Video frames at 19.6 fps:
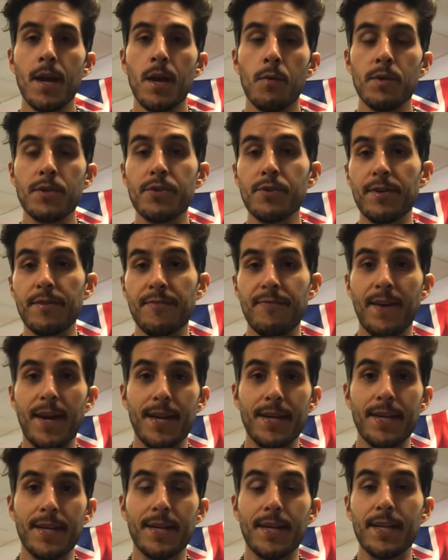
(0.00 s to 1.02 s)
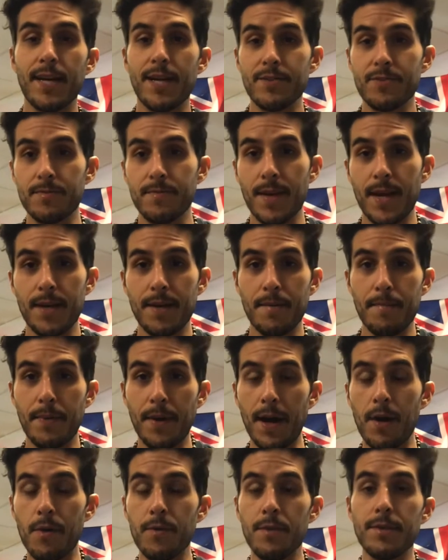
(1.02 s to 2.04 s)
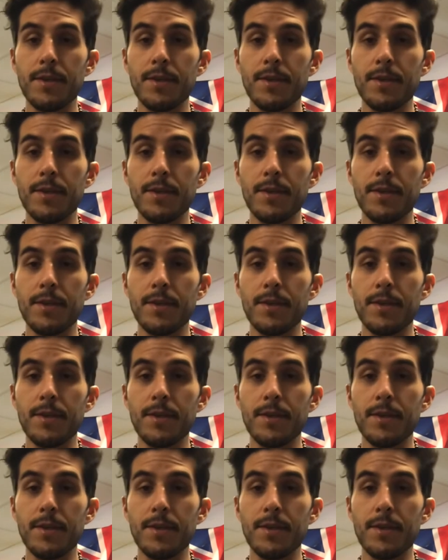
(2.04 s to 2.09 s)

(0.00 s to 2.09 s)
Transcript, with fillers: which you can find in Classroom and Empower.